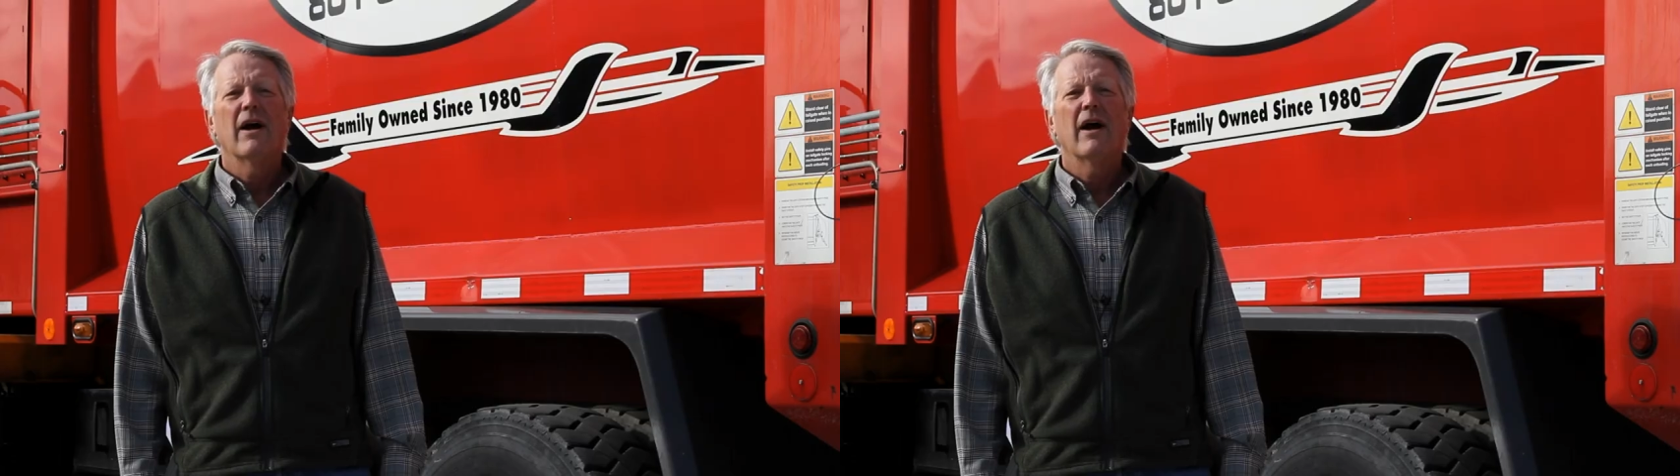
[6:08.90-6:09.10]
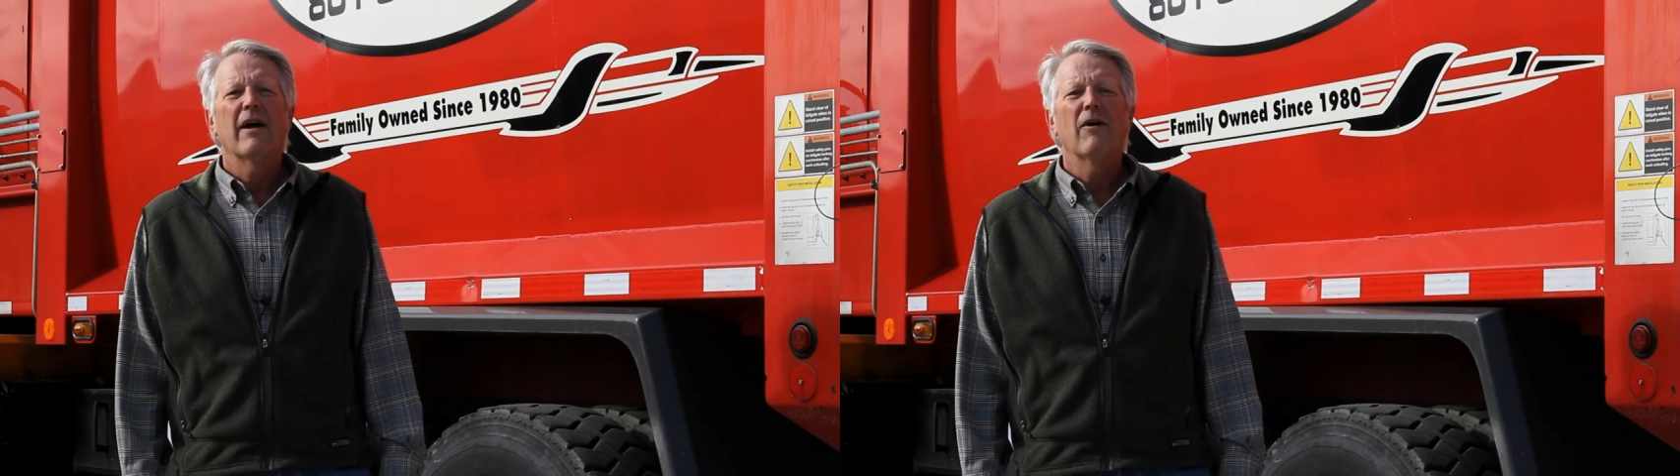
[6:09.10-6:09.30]

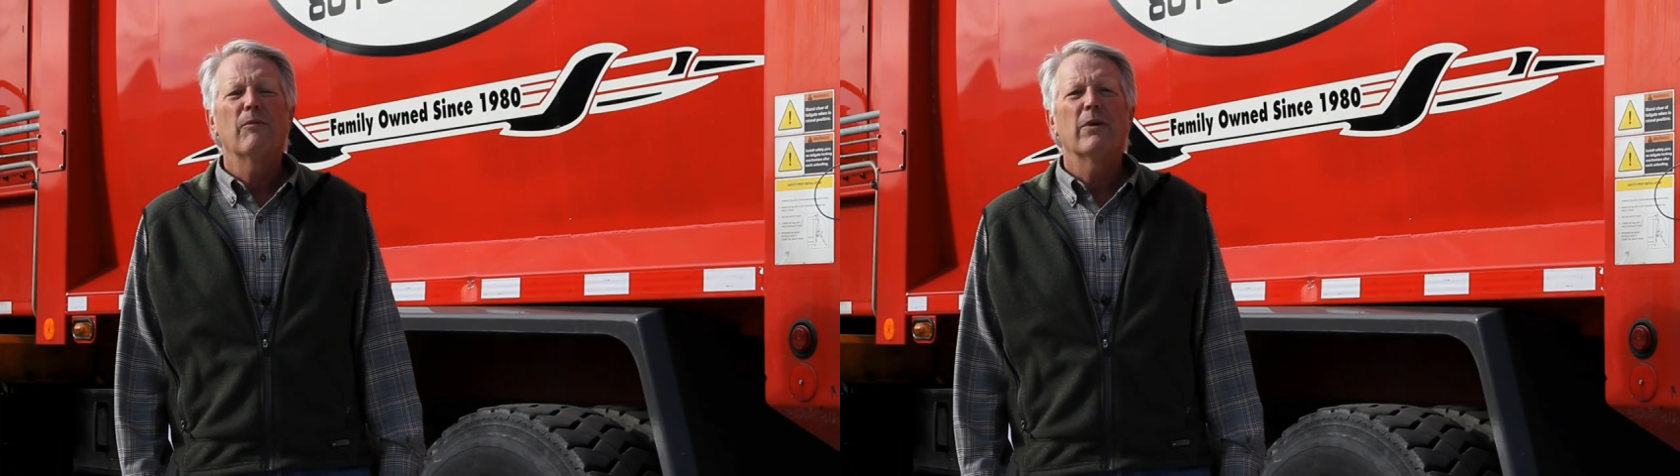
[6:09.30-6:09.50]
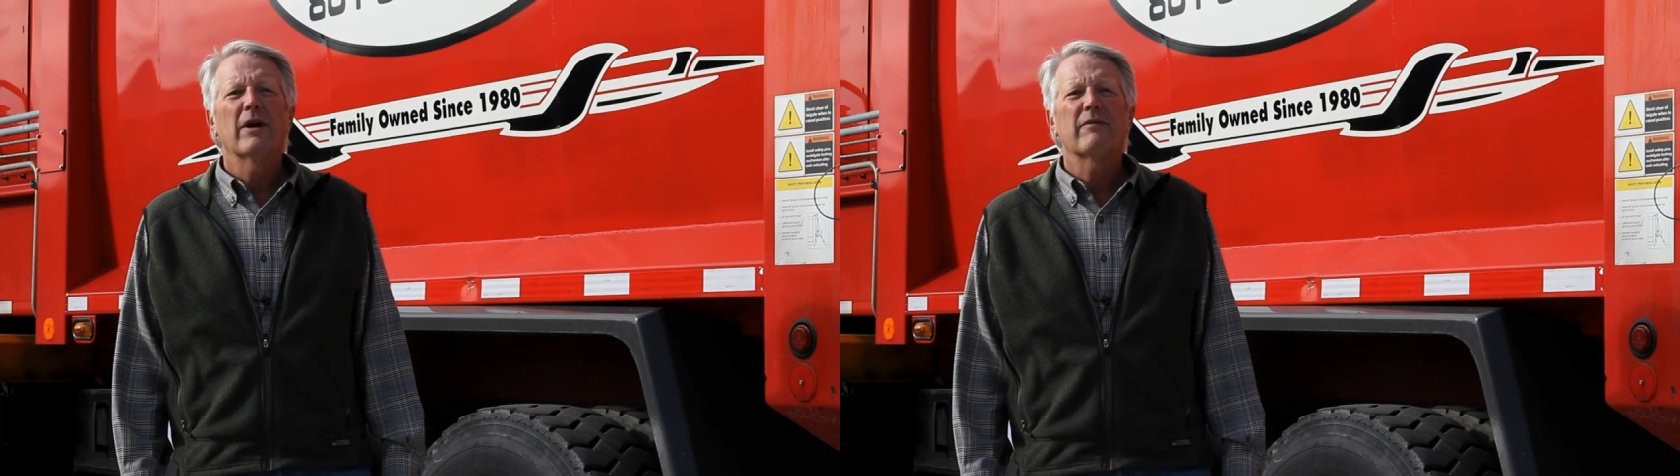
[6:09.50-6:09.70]
I
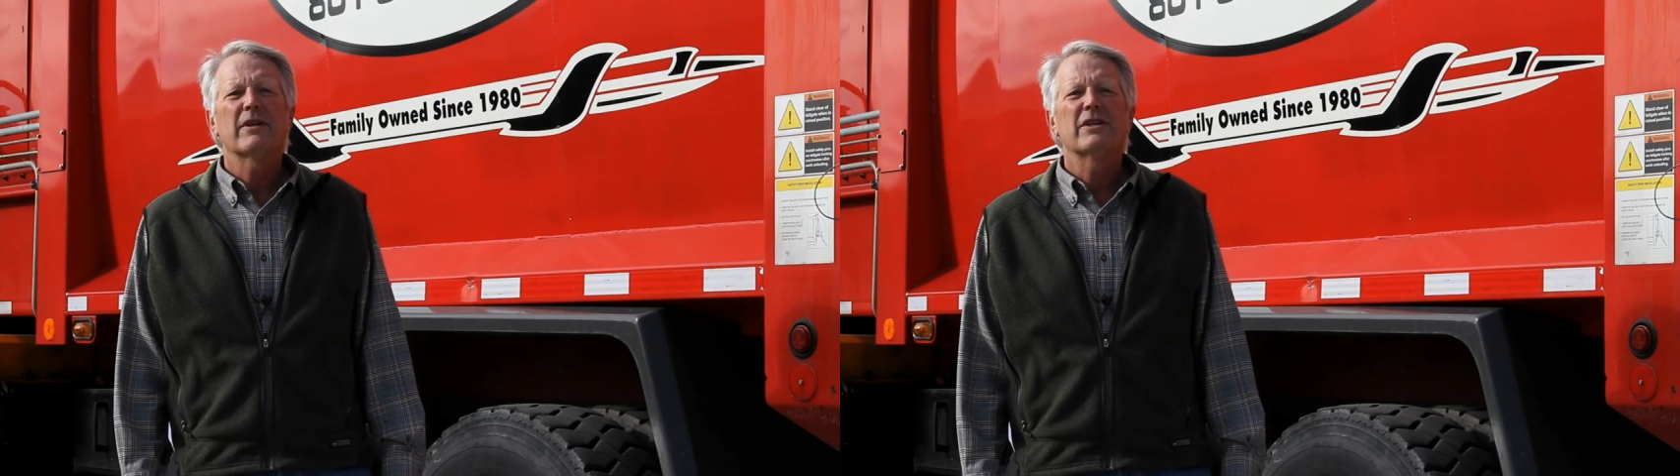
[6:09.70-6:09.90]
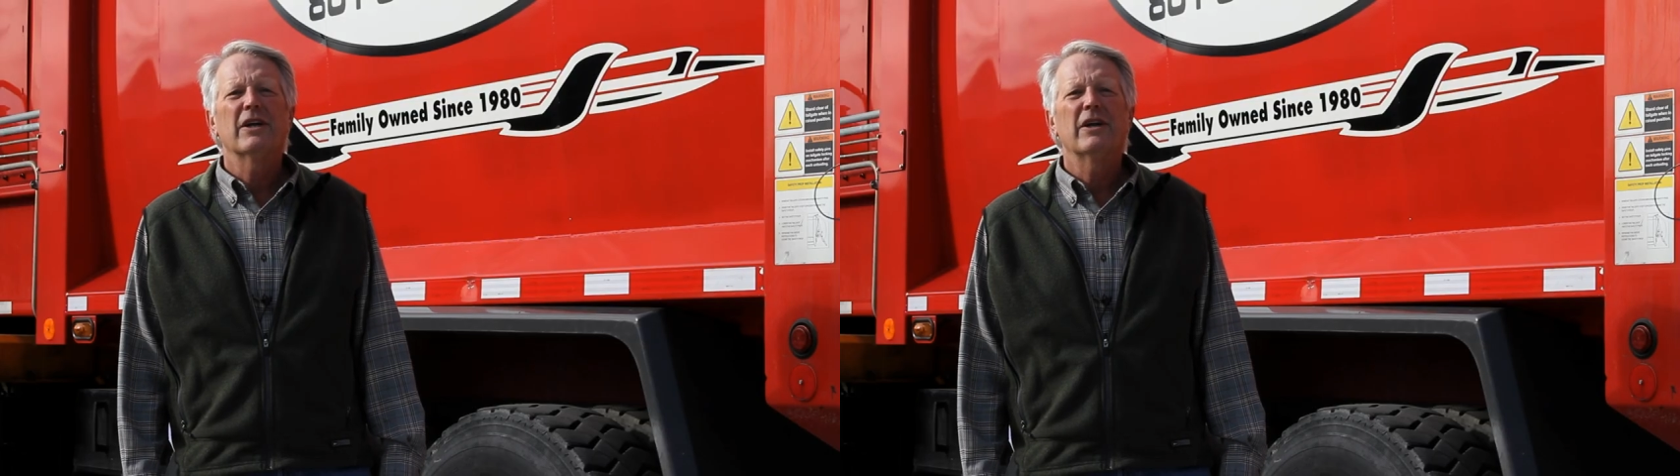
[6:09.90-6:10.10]
hope we have
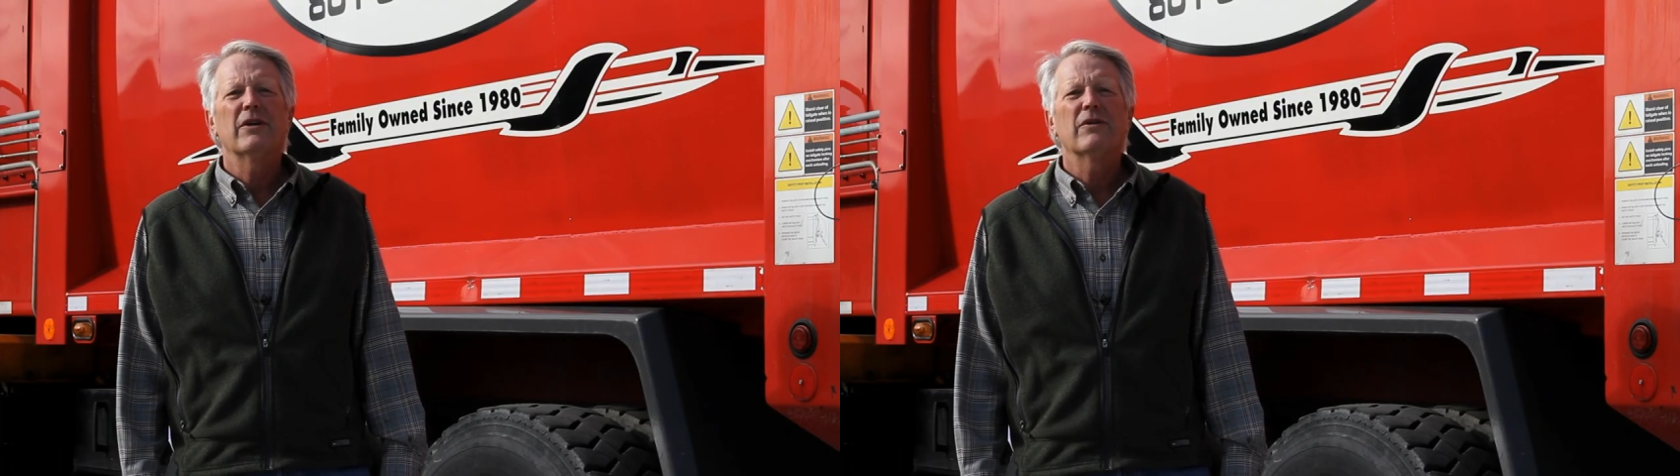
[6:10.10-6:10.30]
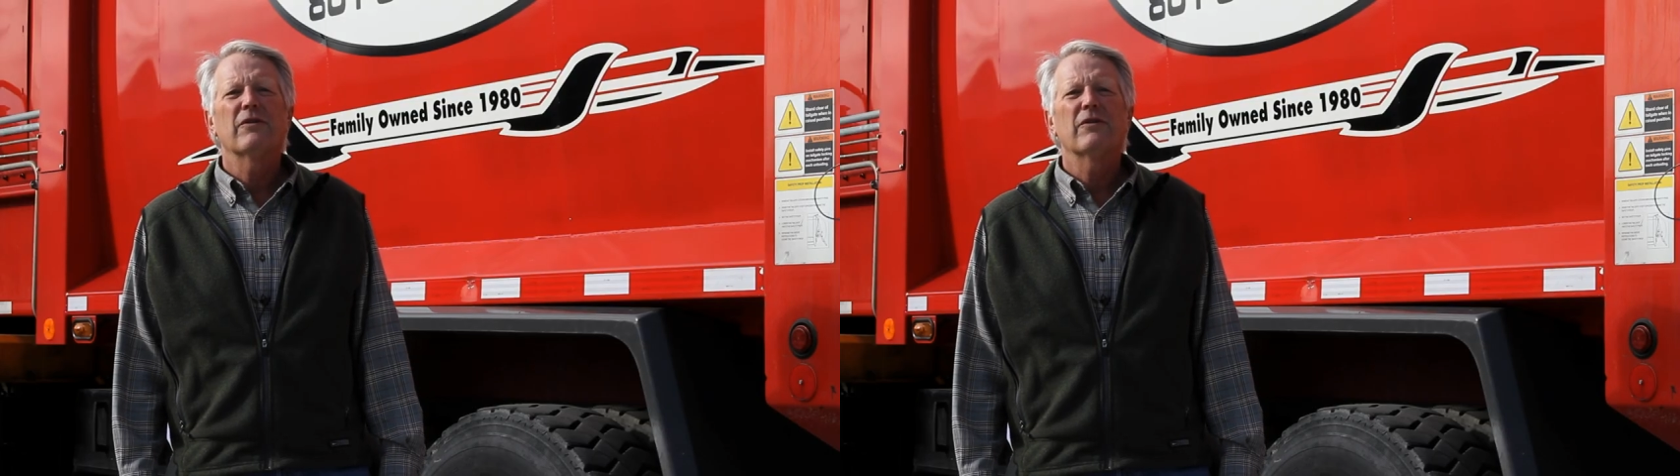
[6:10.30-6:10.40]
continued